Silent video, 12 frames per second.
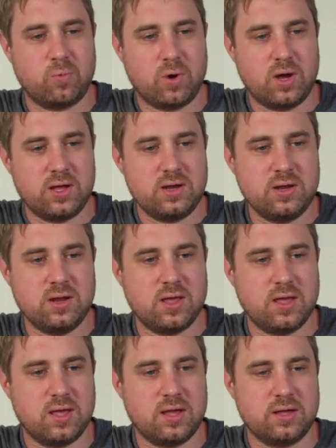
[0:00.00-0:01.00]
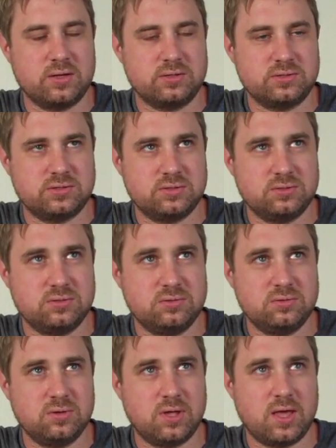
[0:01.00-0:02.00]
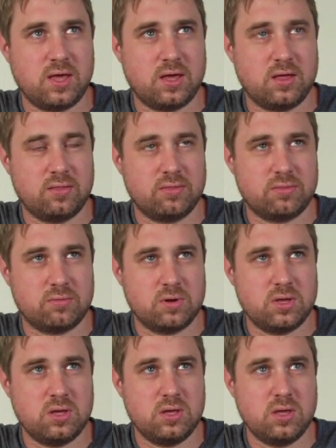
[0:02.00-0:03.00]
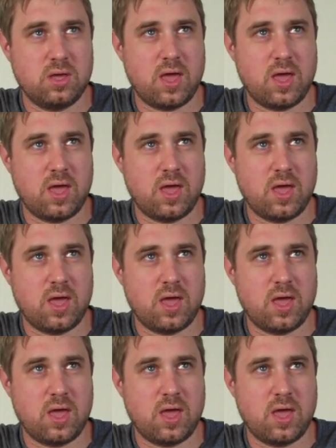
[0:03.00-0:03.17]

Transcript: 1, and 2, and 3,